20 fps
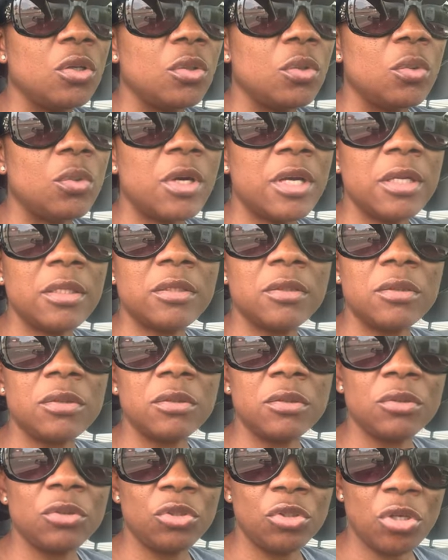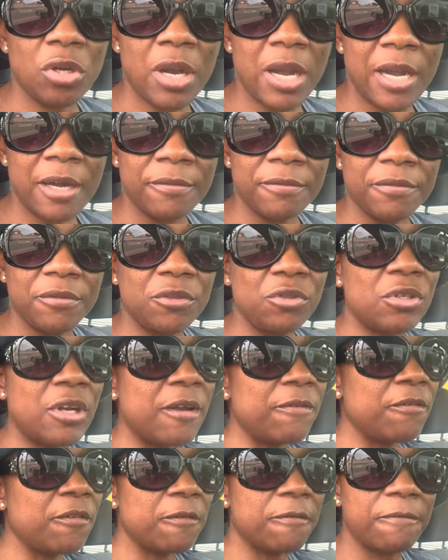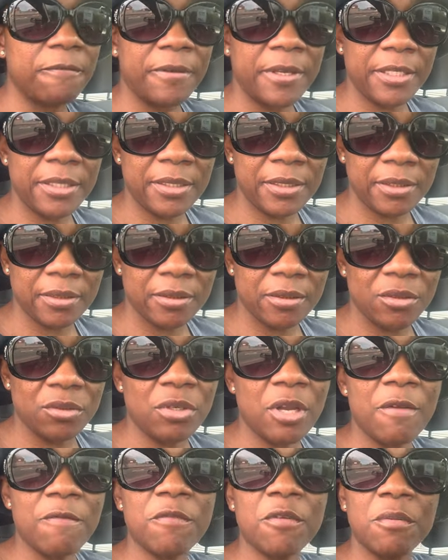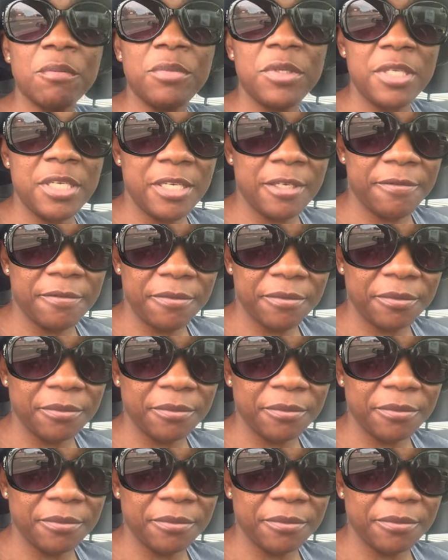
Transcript: what do you have you have your faith you have your belief